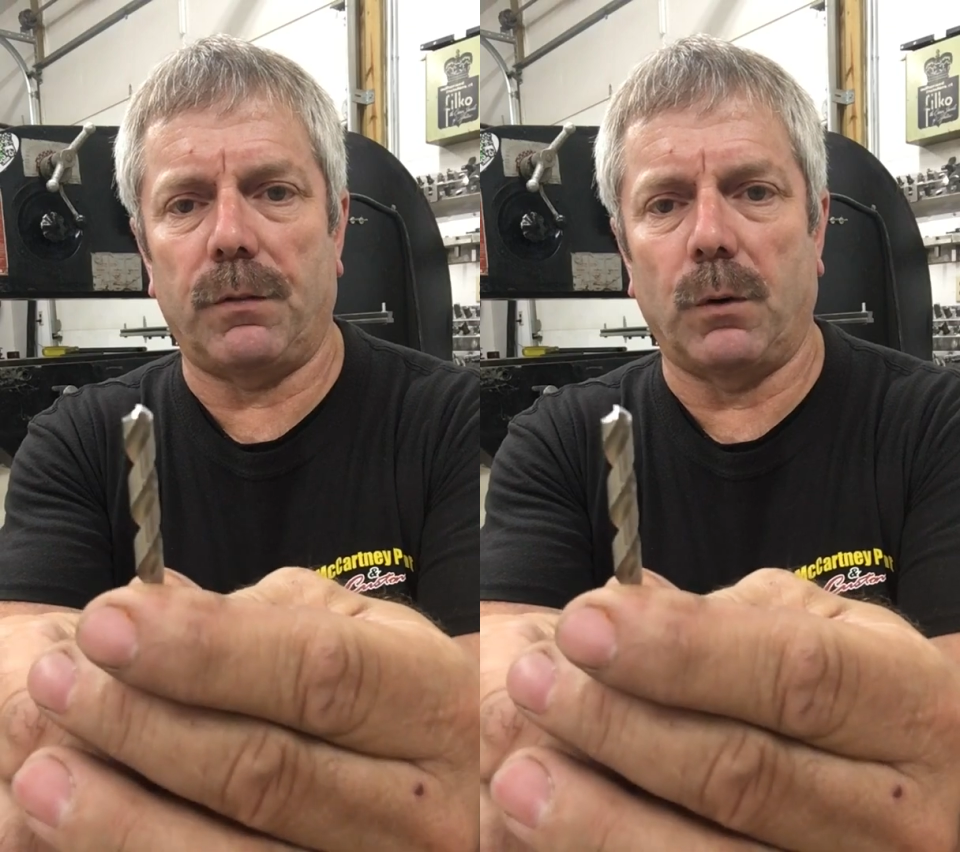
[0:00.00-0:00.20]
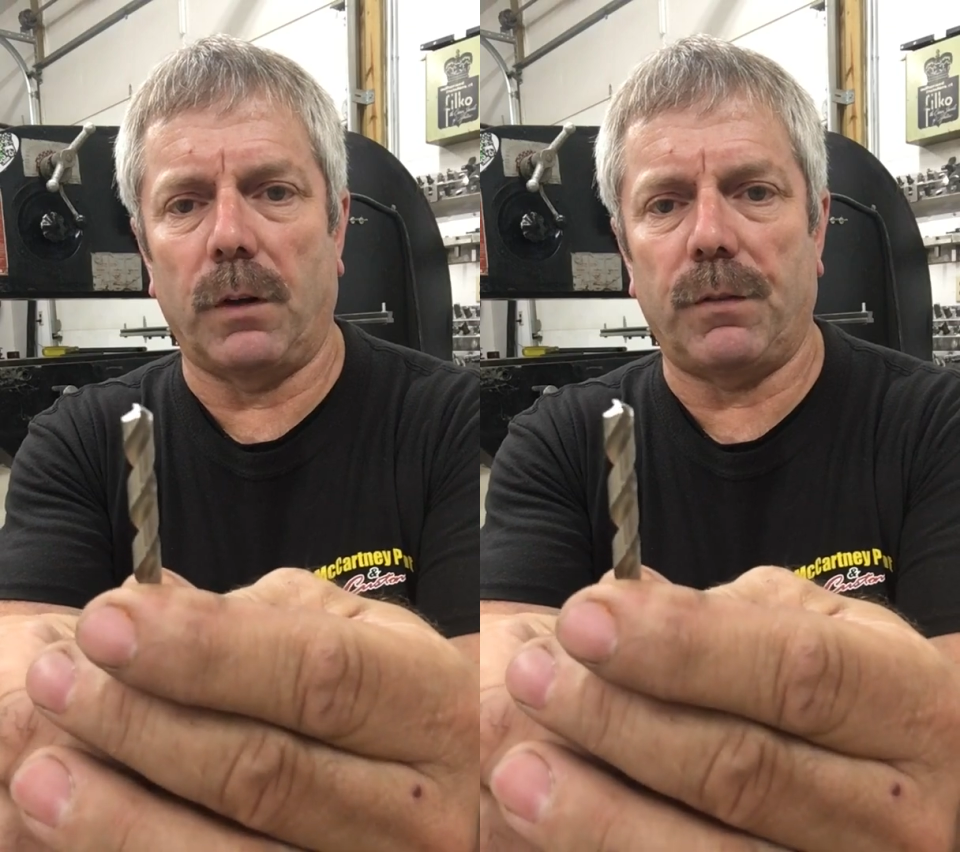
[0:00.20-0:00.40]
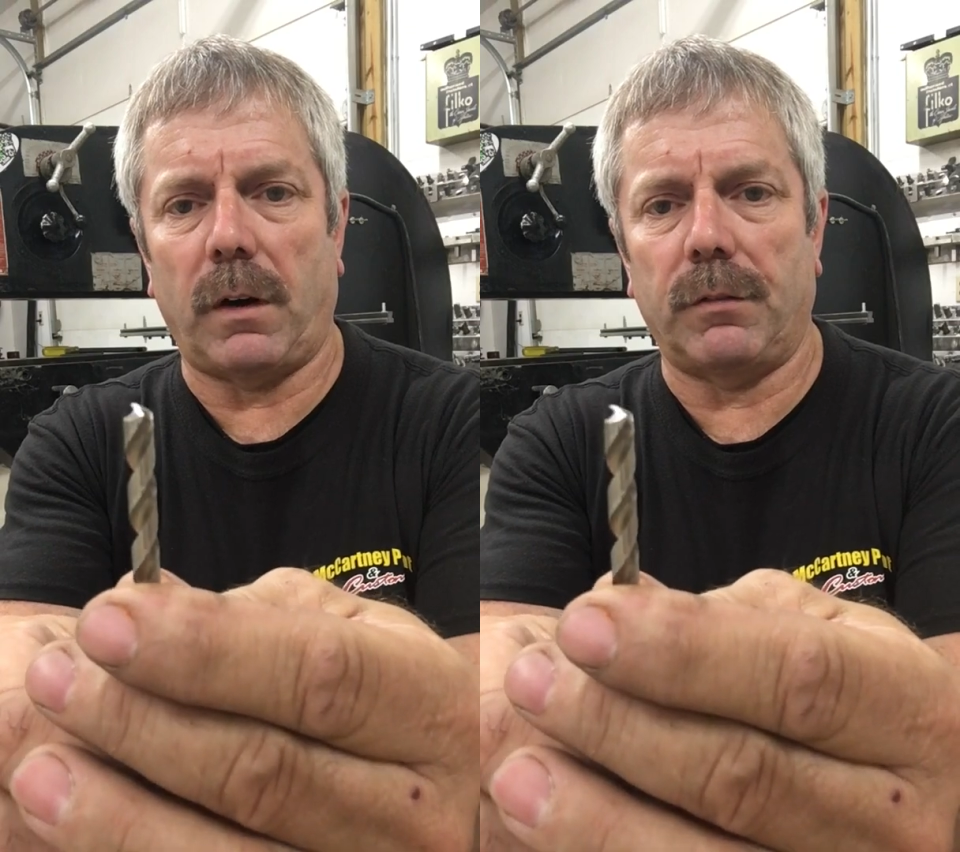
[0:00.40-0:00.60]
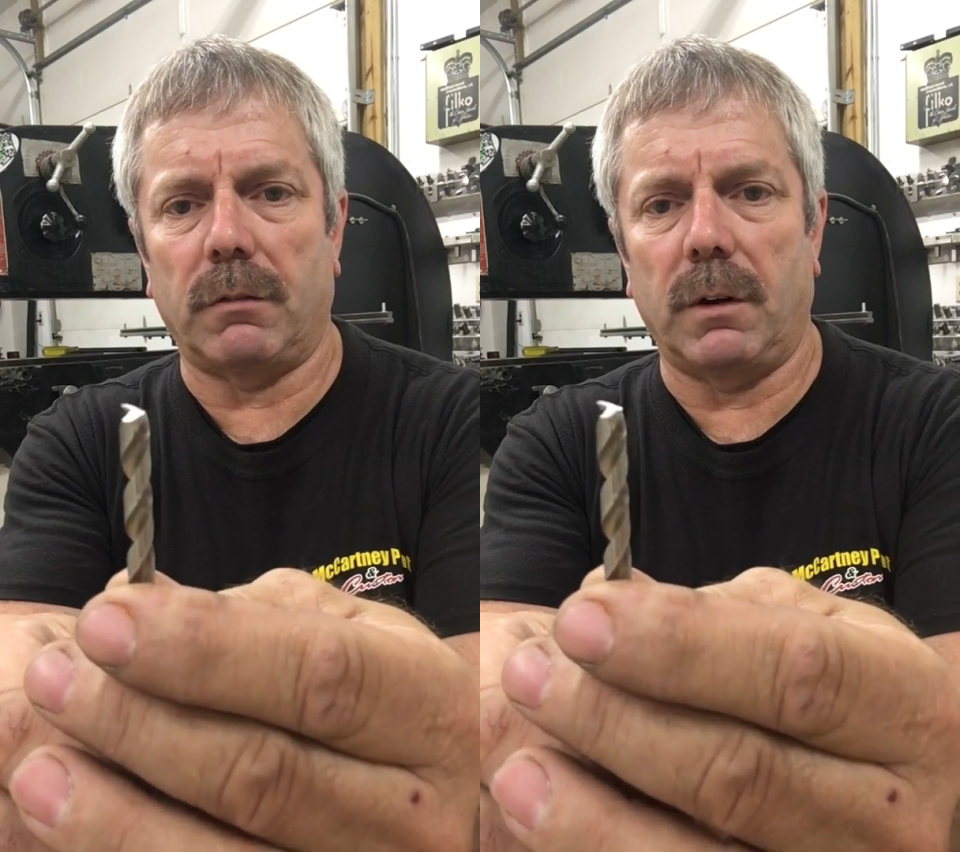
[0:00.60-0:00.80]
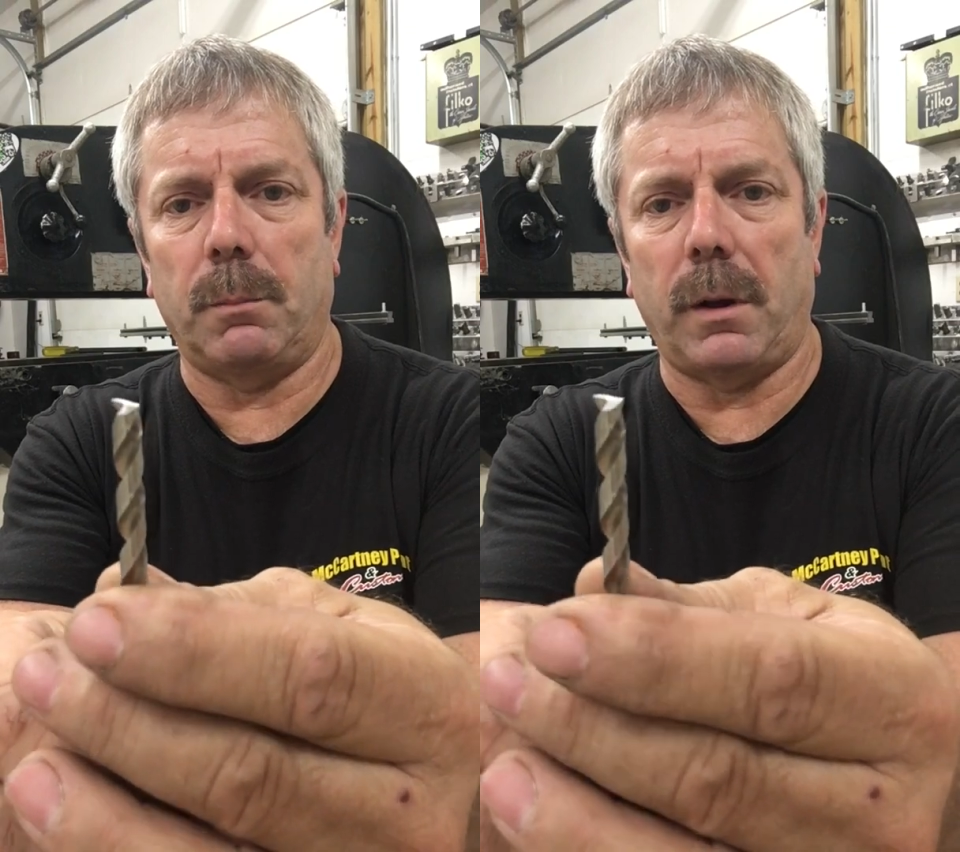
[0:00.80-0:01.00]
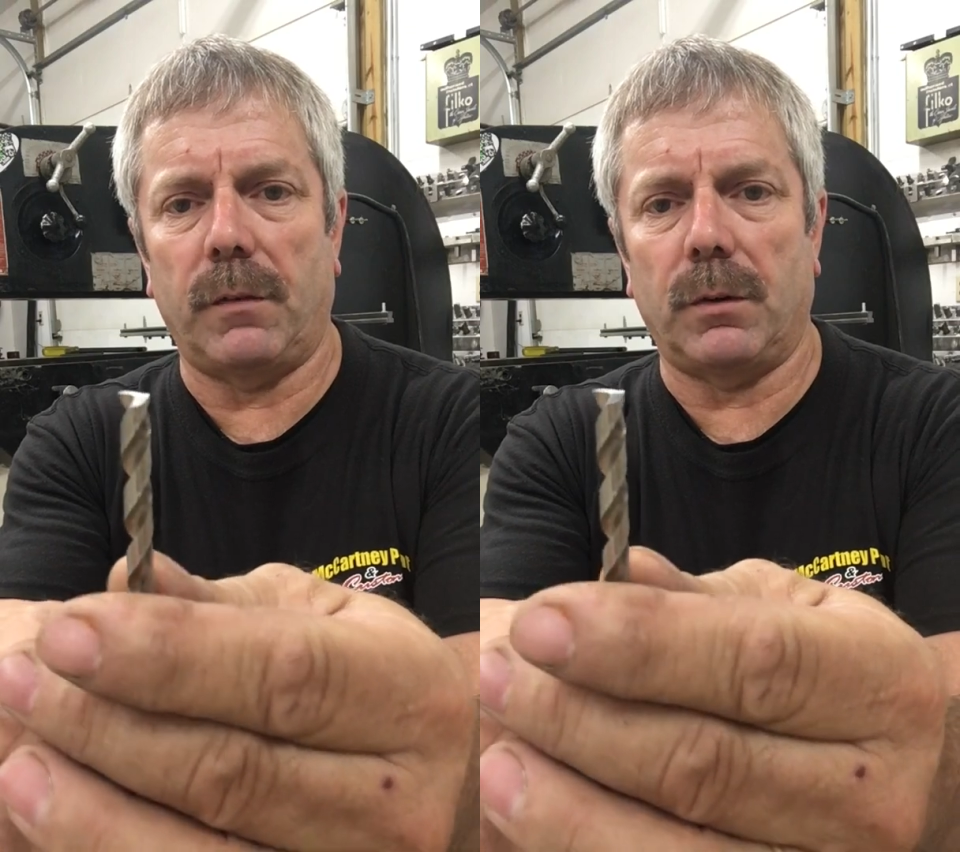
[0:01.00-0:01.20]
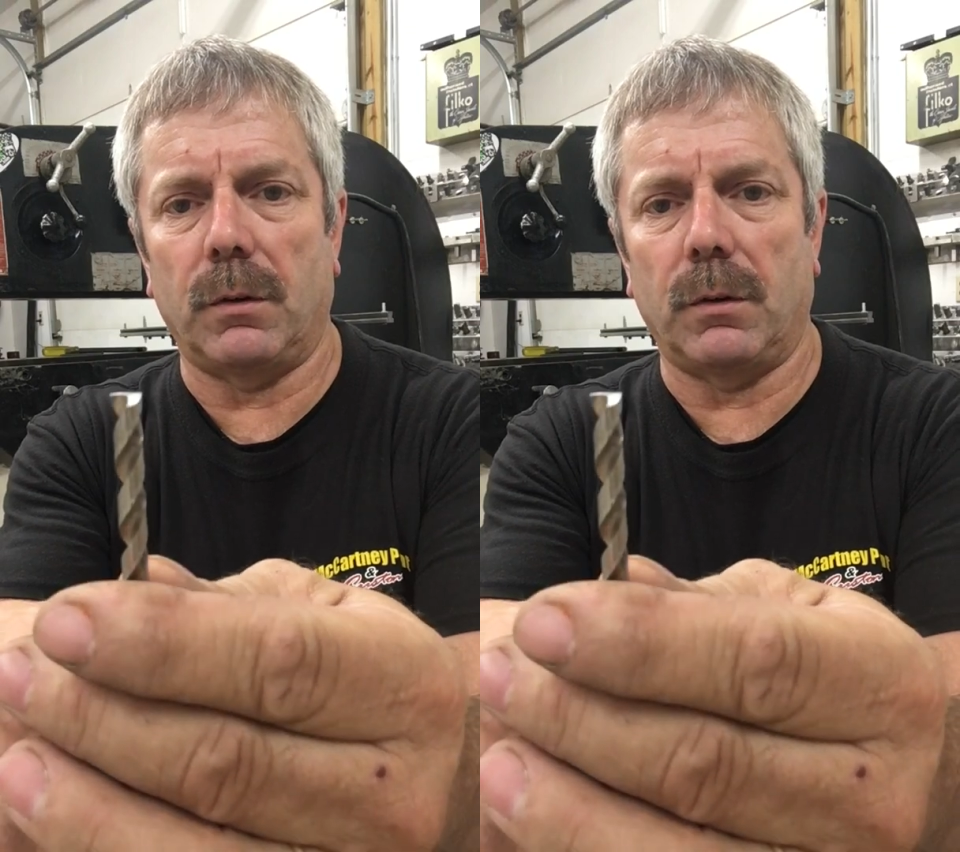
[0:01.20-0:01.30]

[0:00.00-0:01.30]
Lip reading: 45 degree bevel